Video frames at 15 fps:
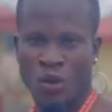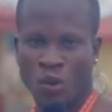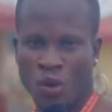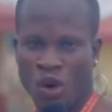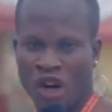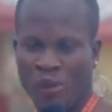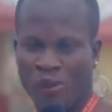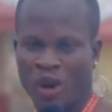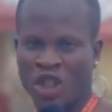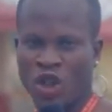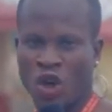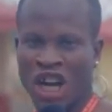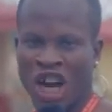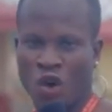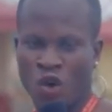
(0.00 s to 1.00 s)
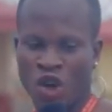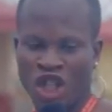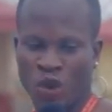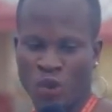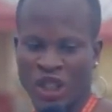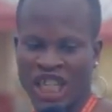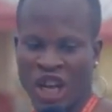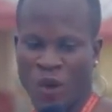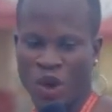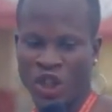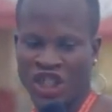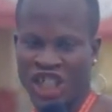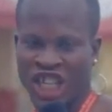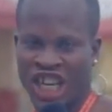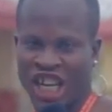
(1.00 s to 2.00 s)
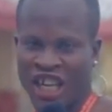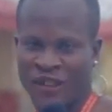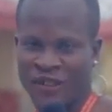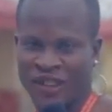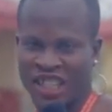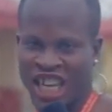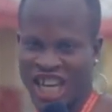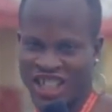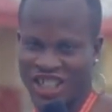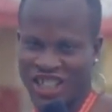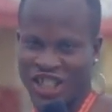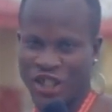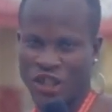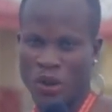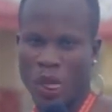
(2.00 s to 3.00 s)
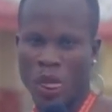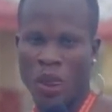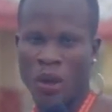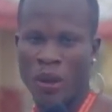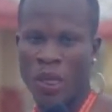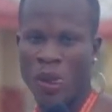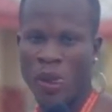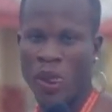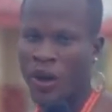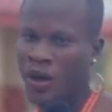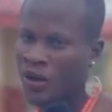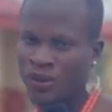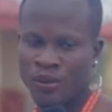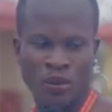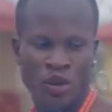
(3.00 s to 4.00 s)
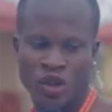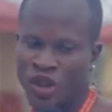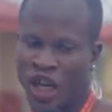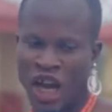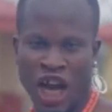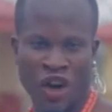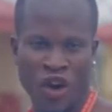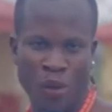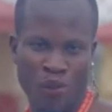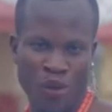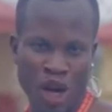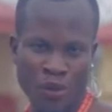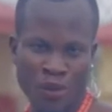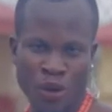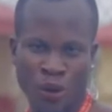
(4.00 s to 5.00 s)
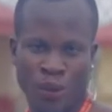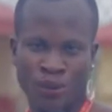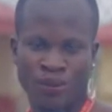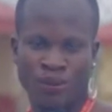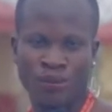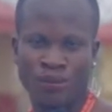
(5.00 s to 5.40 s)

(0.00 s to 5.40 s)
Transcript: Worry, but don't calculate what I won't tell her. Now I say, I not blame you.